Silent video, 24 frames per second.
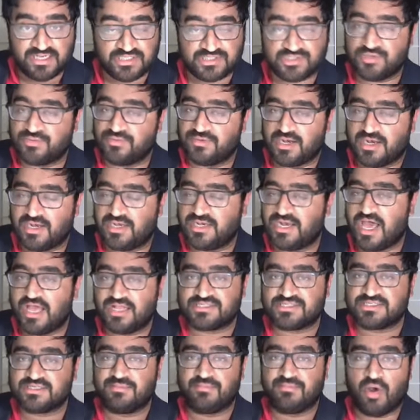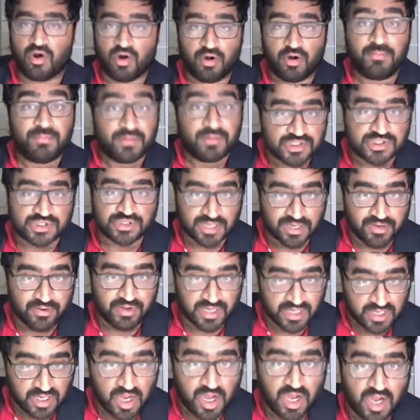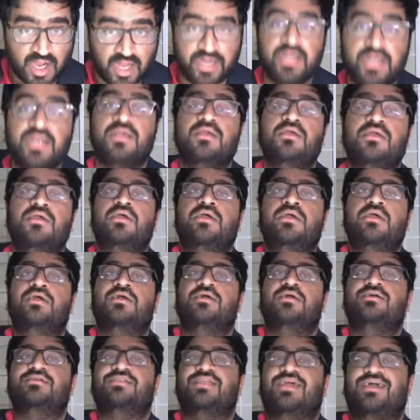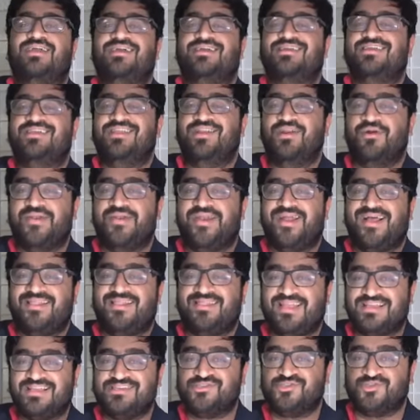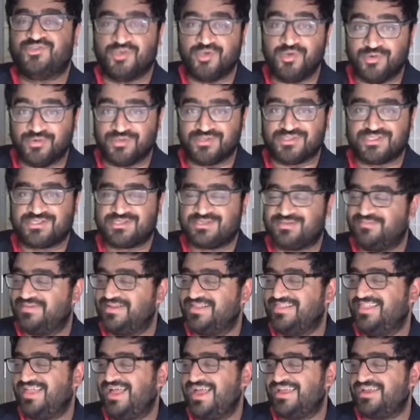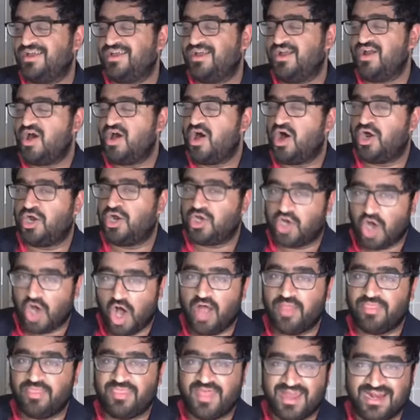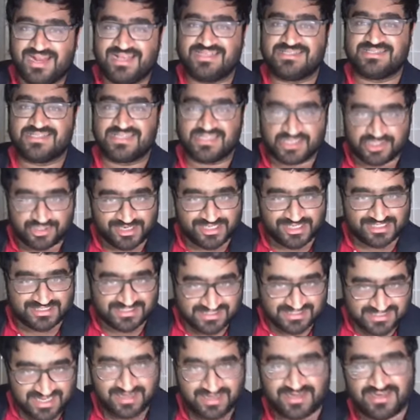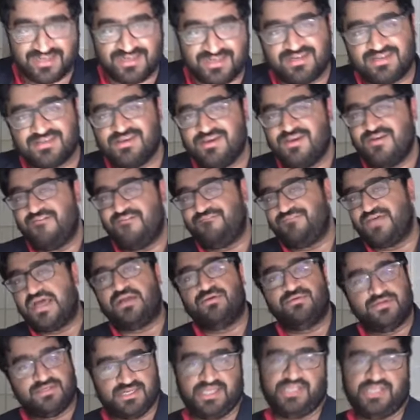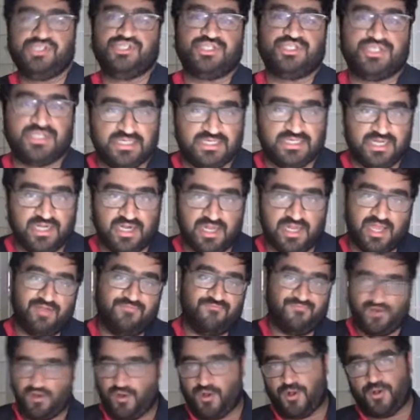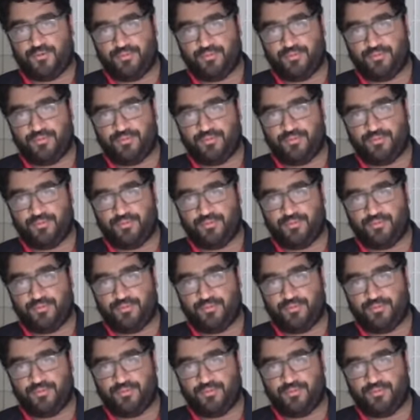So not some arbitrary God, you know, not like Zeus, but like a God that is the transcendent foundation of all